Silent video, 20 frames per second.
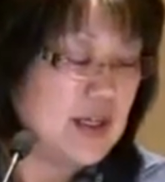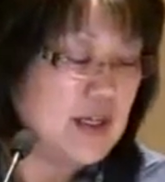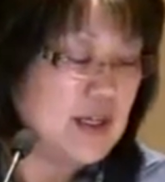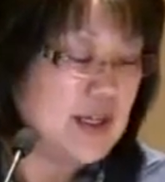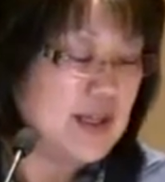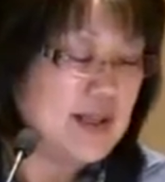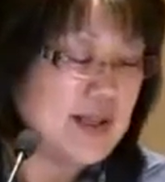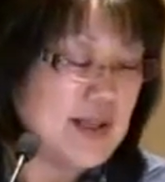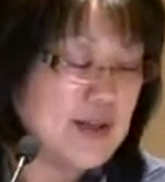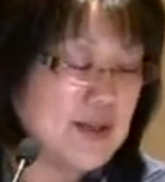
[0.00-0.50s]

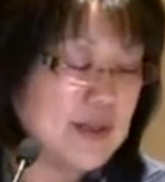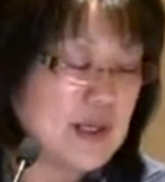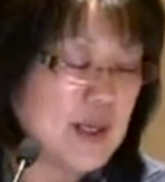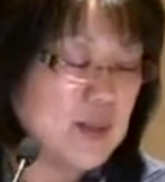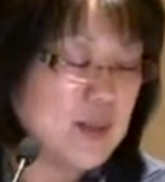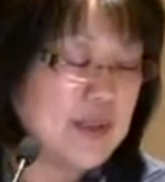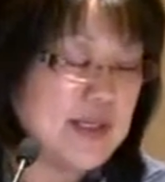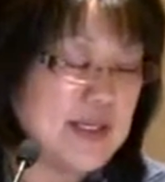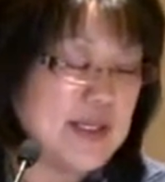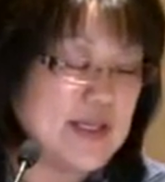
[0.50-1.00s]
and then to
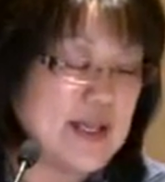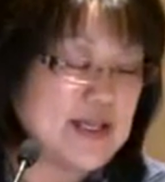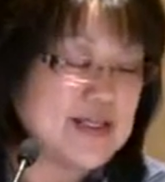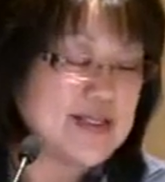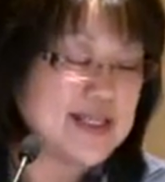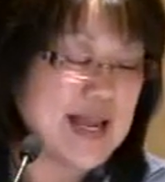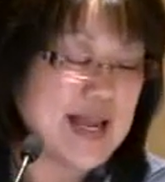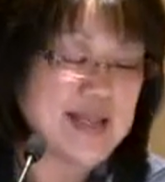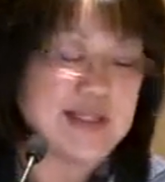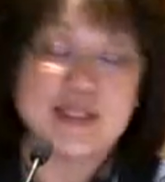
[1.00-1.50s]
complete and
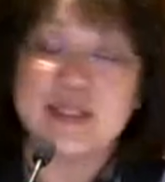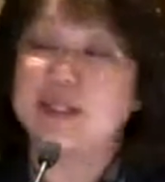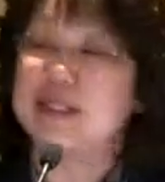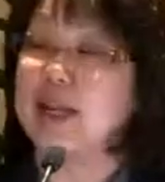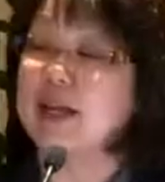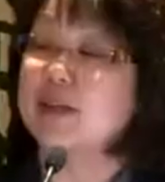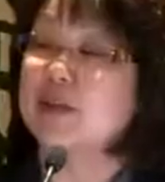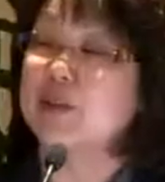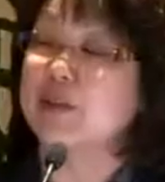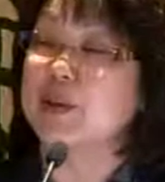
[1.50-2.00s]
sign the
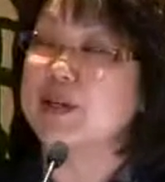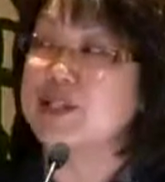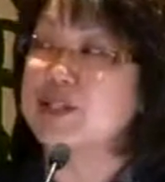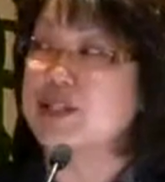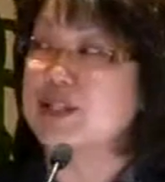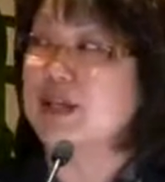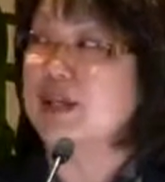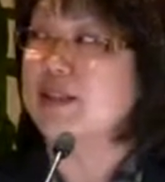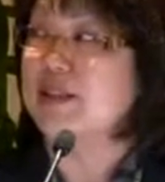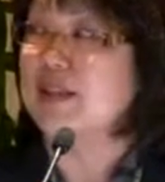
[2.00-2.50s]

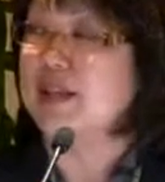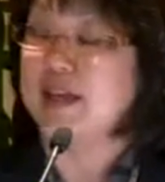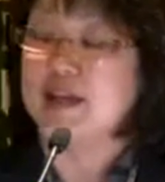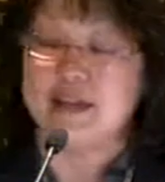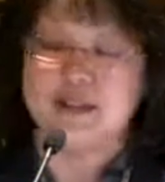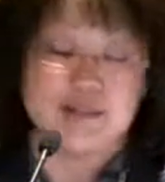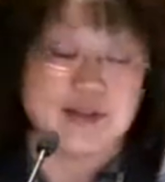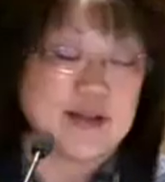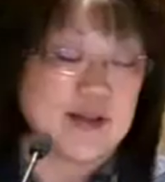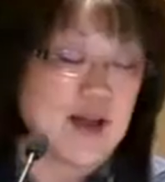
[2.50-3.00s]
declaration at the
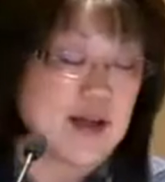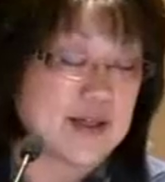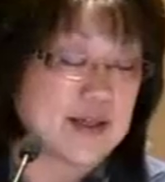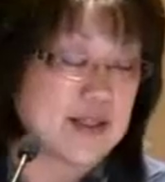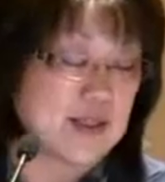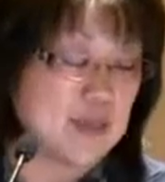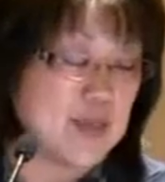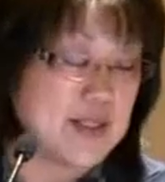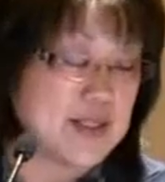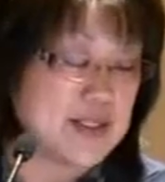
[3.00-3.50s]
end of the
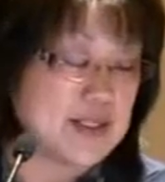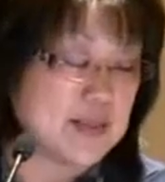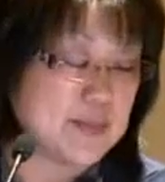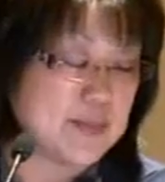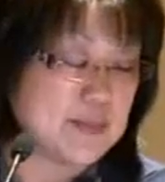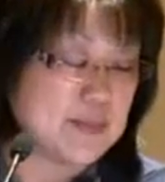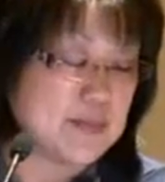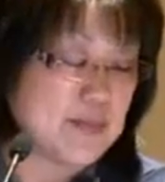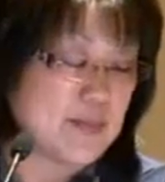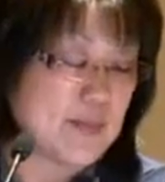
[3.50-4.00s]
document.
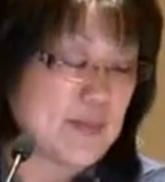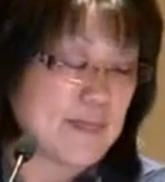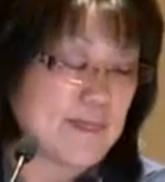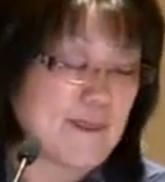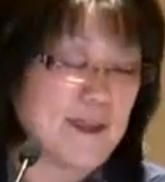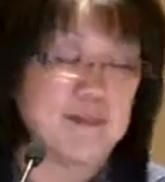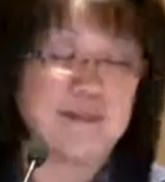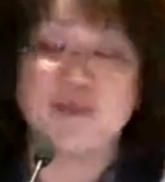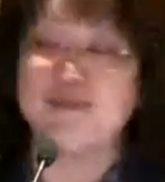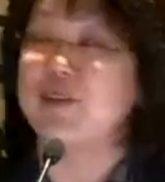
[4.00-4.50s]

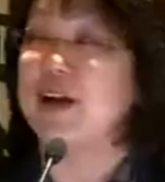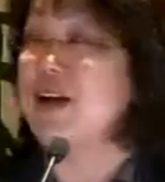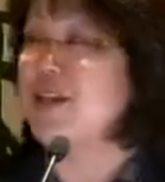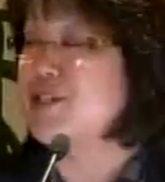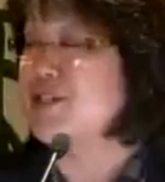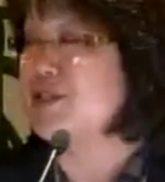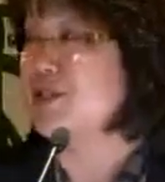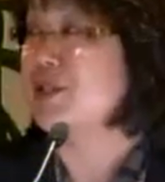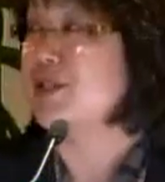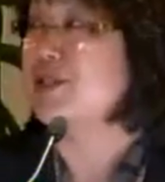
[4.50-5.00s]
It
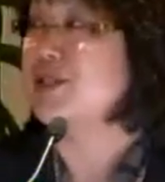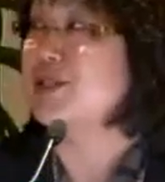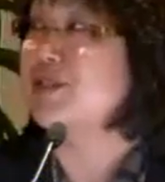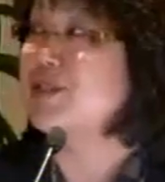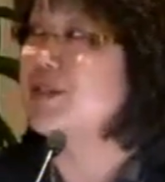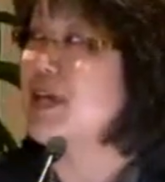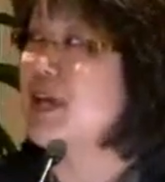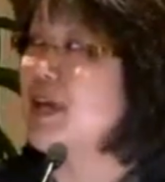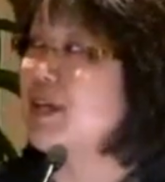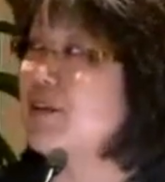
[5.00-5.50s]
provides you the due
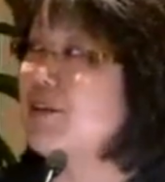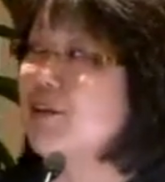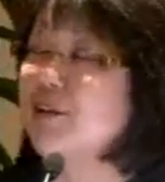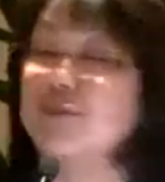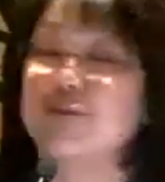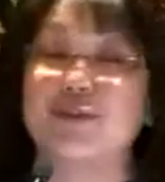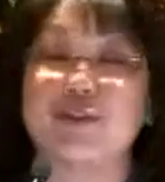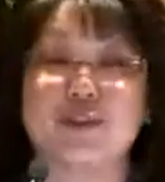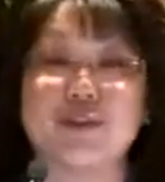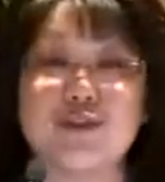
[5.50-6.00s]
date.
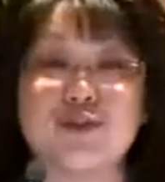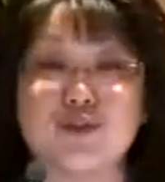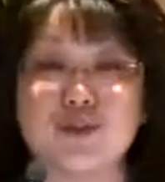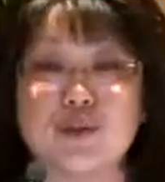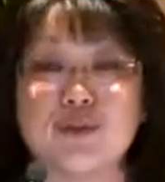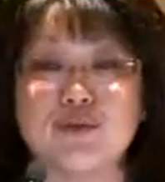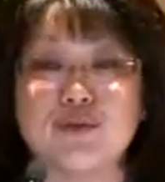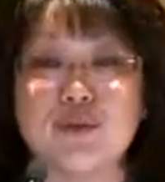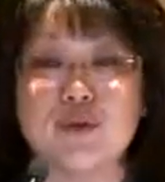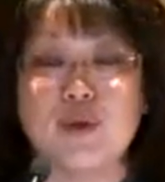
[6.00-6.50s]
For the
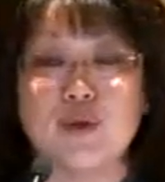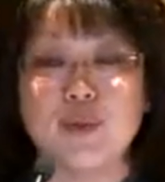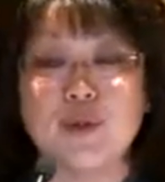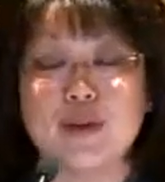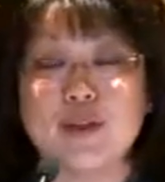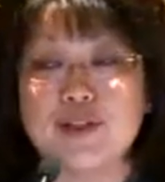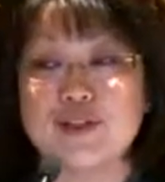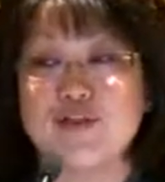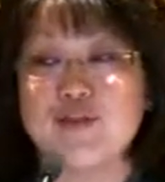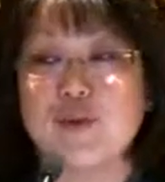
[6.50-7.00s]
STRIF form,
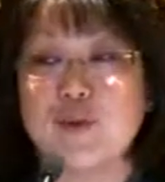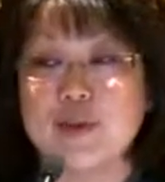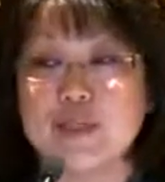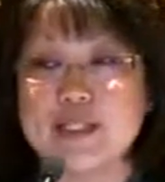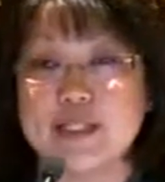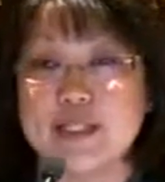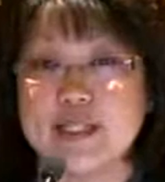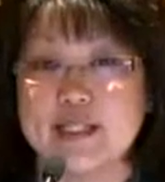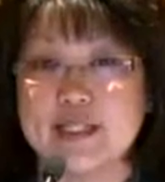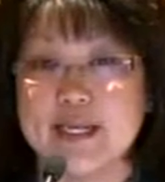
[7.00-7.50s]
it's
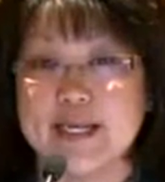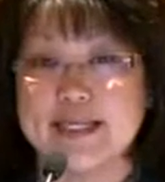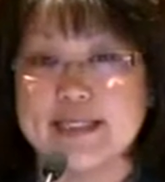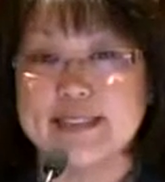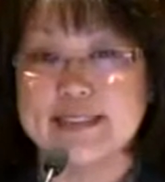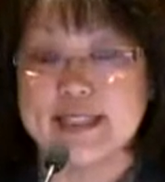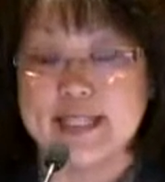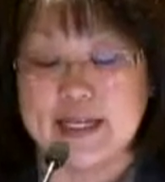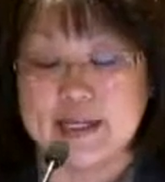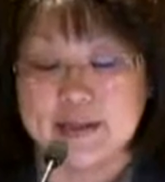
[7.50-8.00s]
14
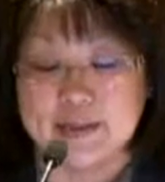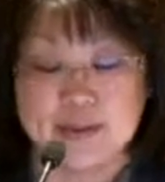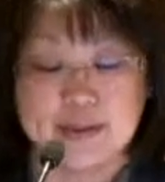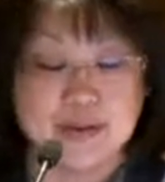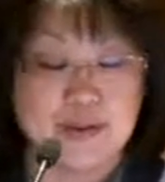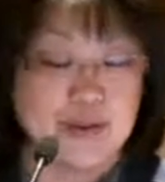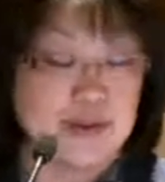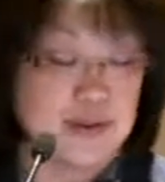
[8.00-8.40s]
days later.